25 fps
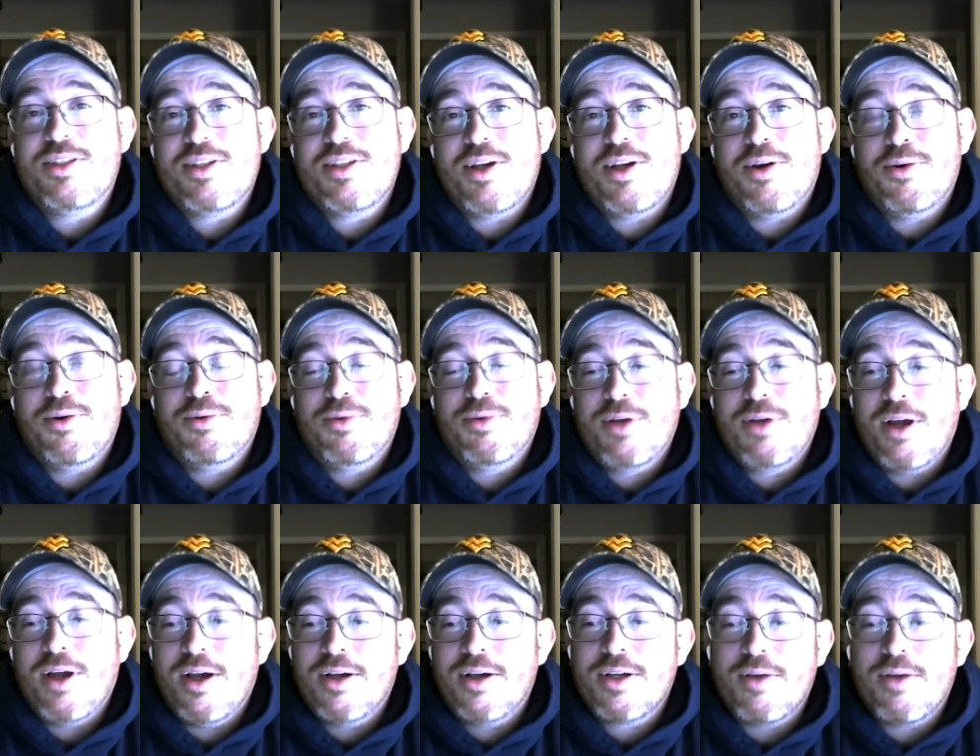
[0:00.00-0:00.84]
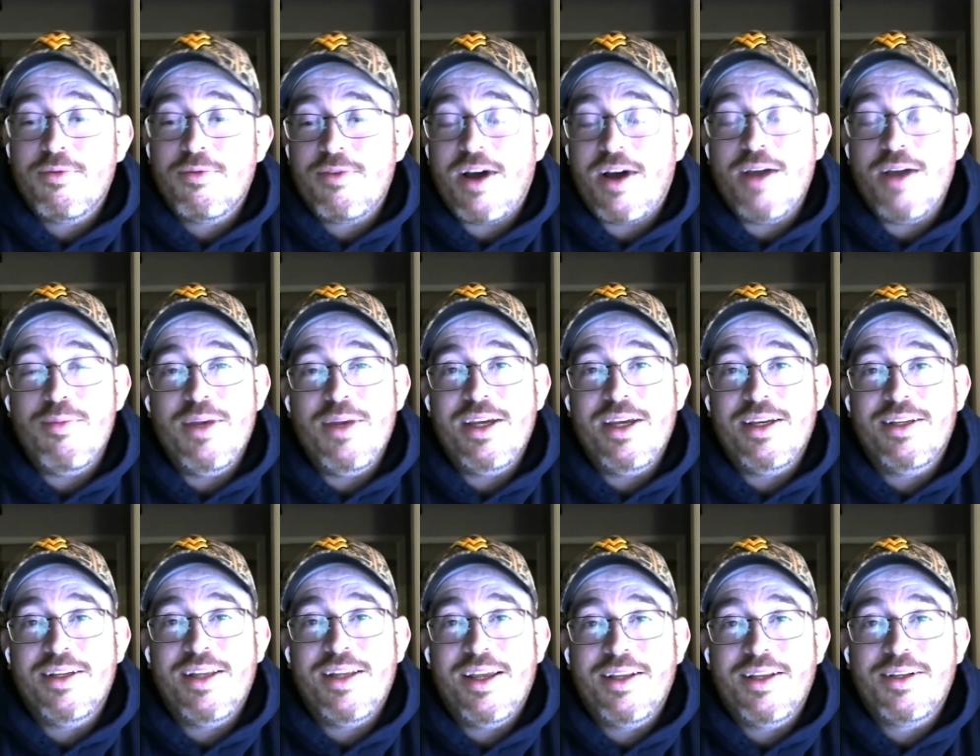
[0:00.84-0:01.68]
So uh, come find me
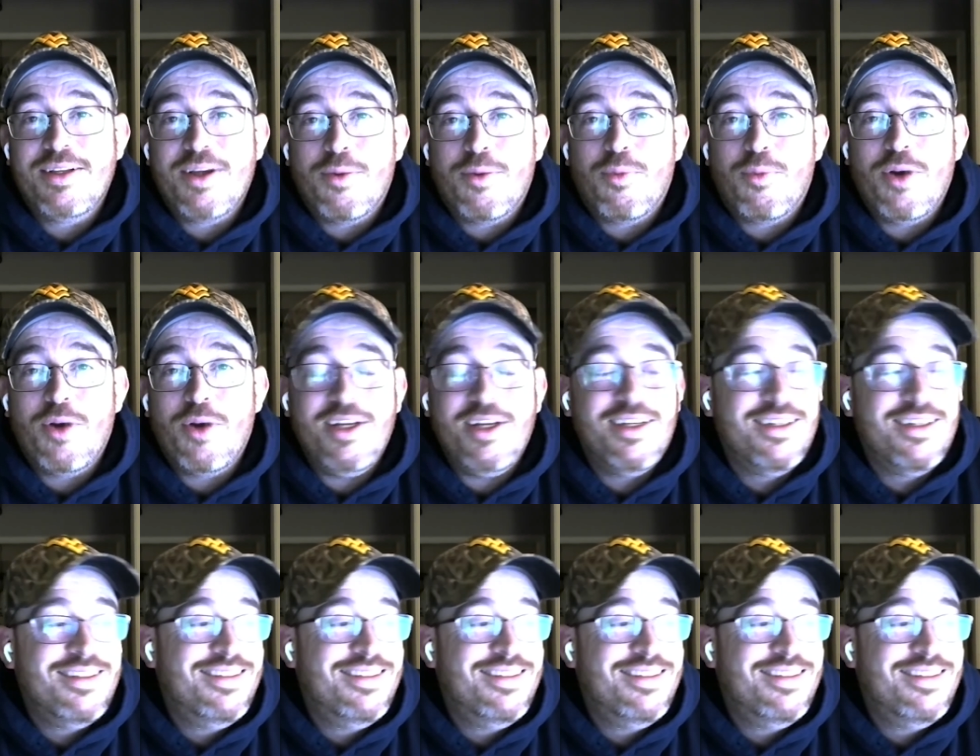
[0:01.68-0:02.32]
and, and come read.